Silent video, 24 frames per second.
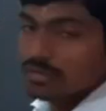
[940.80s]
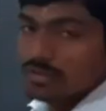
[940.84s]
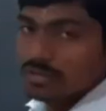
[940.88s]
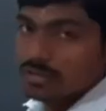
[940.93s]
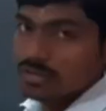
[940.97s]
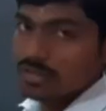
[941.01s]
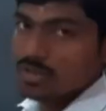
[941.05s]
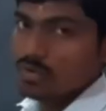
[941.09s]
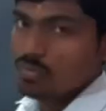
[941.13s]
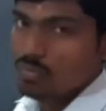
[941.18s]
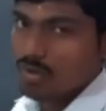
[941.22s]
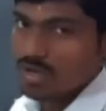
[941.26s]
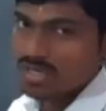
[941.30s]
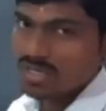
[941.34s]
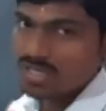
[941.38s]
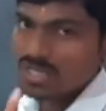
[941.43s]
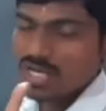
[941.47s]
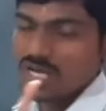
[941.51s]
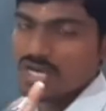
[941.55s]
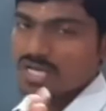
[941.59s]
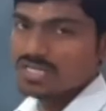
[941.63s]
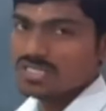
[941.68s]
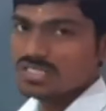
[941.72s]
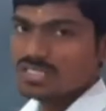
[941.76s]
the one
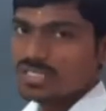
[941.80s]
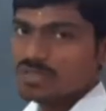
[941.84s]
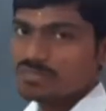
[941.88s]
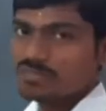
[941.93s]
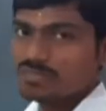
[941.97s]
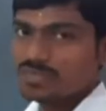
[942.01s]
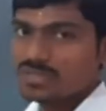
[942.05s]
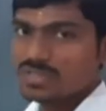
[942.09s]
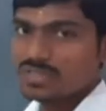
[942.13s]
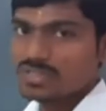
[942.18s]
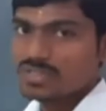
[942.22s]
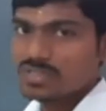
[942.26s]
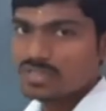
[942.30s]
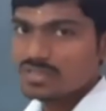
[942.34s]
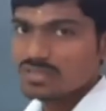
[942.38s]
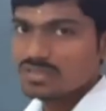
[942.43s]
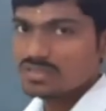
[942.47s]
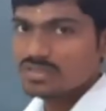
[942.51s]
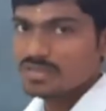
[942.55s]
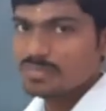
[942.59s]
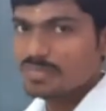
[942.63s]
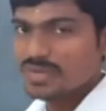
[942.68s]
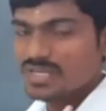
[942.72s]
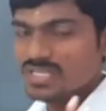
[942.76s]
concept,
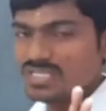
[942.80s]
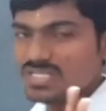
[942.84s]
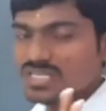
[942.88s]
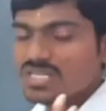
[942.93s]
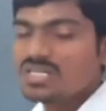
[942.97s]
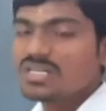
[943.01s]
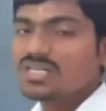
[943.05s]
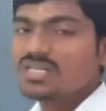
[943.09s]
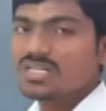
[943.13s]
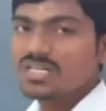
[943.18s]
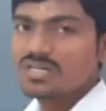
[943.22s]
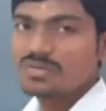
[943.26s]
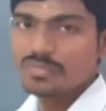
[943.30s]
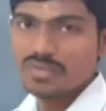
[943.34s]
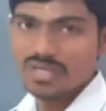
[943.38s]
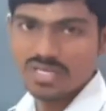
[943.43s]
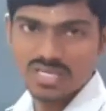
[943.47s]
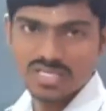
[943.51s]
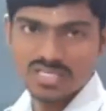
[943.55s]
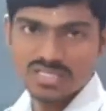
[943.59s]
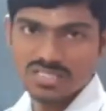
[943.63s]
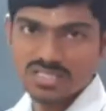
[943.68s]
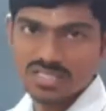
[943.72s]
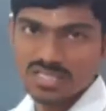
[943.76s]
the basic term
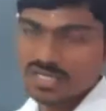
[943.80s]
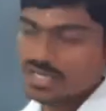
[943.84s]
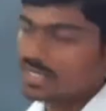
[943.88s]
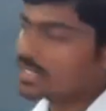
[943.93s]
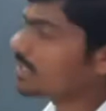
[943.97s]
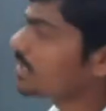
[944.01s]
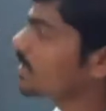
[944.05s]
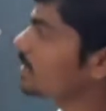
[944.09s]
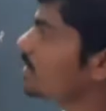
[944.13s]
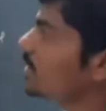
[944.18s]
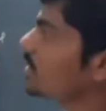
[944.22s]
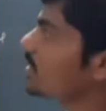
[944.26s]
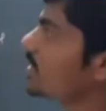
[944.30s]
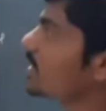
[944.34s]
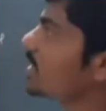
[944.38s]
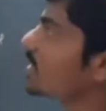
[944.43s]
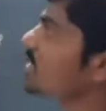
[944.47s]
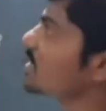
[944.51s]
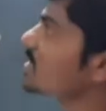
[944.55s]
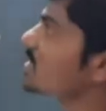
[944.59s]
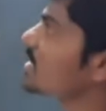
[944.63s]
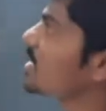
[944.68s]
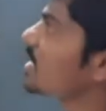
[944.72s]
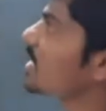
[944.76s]
is clear, that
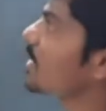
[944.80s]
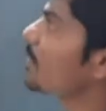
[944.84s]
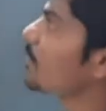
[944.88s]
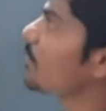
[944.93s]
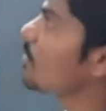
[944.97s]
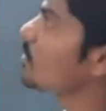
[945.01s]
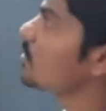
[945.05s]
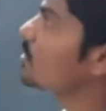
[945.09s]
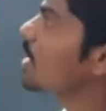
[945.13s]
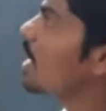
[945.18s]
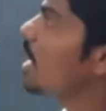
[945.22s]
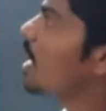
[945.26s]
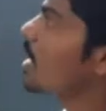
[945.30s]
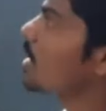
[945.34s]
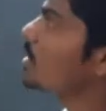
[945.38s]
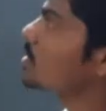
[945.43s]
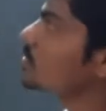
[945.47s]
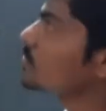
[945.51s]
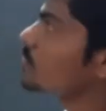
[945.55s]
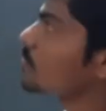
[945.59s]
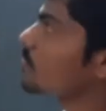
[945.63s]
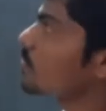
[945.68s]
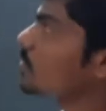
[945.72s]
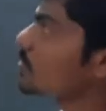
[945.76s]
is about
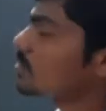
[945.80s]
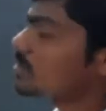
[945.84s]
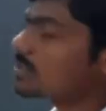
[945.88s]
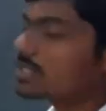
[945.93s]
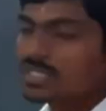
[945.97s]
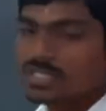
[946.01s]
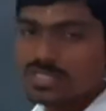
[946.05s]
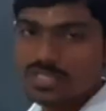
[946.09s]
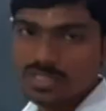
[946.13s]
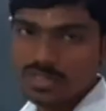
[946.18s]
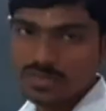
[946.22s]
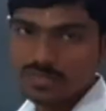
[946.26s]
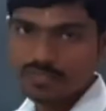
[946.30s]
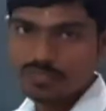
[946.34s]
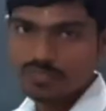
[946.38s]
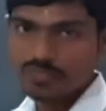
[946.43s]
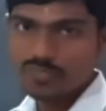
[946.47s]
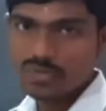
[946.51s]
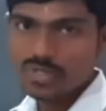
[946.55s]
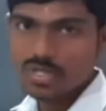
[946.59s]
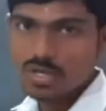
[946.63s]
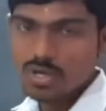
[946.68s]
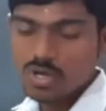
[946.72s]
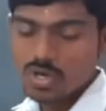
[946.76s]
osmosis.
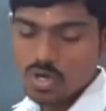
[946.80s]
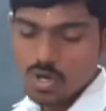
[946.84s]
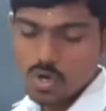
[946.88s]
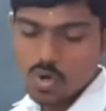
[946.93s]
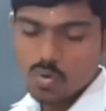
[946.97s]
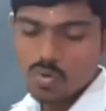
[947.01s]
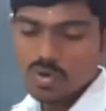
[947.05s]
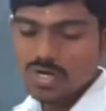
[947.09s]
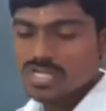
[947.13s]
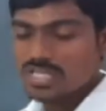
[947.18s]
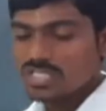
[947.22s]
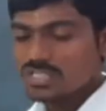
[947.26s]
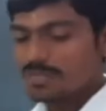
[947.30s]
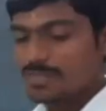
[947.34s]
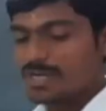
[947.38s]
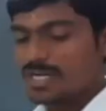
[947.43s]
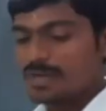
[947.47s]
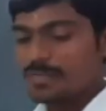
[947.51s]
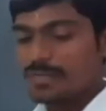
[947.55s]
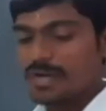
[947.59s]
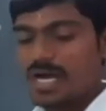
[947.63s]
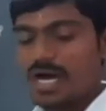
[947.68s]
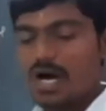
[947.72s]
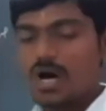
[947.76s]
What is meant
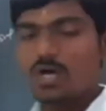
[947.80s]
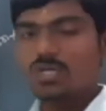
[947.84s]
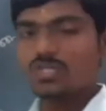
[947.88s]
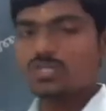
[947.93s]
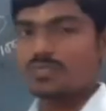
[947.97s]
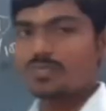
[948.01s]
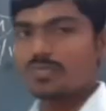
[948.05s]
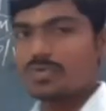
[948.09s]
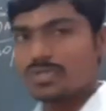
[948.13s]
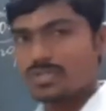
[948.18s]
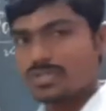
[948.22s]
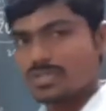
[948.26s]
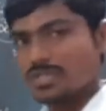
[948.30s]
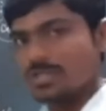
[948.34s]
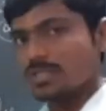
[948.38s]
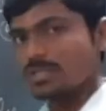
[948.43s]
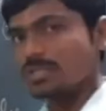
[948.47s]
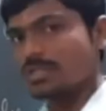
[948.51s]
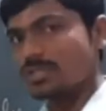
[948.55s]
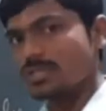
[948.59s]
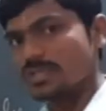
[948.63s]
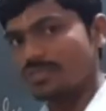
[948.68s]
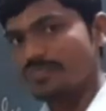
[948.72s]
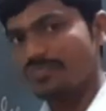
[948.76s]
by
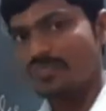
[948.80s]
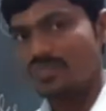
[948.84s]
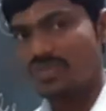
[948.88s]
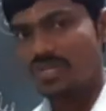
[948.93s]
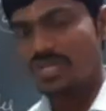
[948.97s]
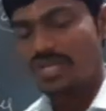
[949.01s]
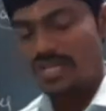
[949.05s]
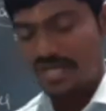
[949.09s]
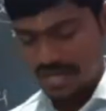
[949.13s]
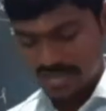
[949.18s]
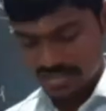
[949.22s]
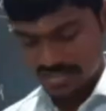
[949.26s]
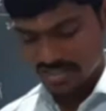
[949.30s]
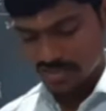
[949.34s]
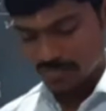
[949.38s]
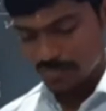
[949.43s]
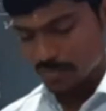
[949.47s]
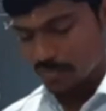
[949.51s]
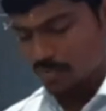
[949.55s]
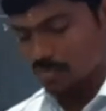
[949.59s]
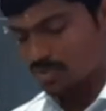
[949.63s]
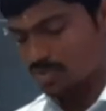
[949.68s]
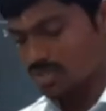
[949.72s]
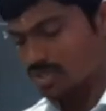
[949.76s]
osmosis? It is the
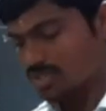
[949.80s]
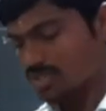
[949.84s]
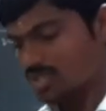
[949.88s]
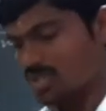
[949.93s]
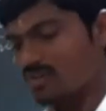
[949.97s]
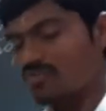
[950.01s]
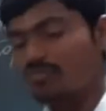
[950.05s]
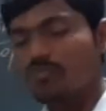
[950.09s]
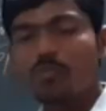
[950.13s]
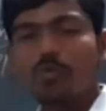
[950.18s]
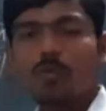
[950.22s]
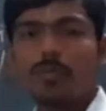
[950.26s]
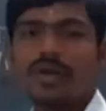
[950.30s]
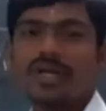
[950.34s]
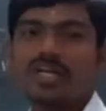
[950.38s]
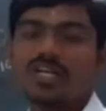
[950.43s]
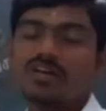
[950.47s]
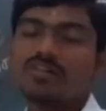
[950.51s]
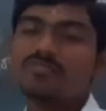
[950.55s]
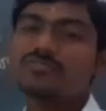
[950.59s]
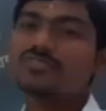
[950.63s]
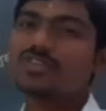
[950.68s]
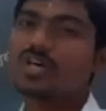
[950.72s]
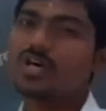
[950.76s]
process of movement
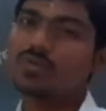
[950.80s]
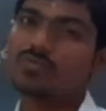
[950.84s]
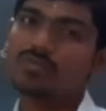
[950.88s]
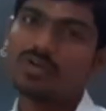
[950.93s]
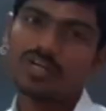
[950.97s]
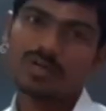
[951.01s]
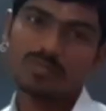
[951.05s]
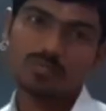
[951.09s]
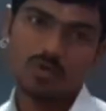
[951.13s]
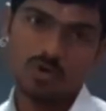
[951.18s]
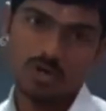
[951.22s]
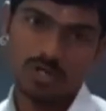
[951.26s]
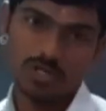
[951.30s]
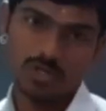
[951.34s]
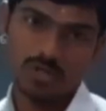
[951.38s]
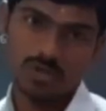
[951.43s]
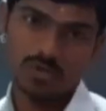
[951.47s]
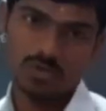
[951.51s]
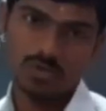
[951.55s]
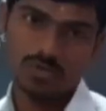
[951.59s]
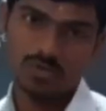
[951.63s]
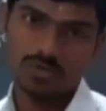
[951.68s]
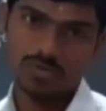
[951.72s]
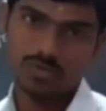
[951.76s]
of solvent
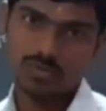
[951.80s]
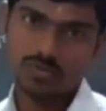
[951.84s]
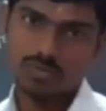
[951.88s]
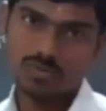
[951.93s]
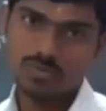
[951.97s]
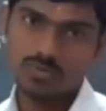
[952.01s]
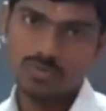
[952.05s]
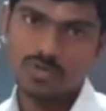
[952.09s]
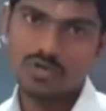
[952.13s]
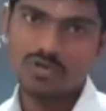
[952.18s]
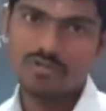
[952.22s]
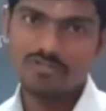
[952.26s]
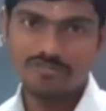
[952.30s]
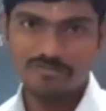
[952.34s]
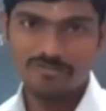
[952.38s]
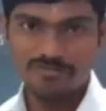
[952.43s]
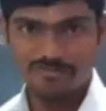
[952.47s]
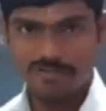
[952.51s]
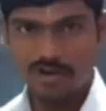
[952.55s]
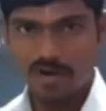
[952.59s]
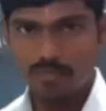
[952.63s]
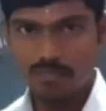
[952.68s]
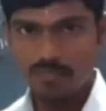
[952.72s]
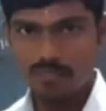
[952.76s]
molecules
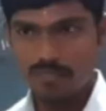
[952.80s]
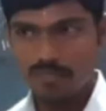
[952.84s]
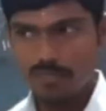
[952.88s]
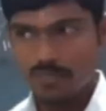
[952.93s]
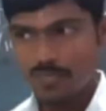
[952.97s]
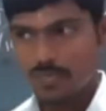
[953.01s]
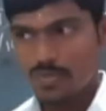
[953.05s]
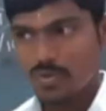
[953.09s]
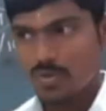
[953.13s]
from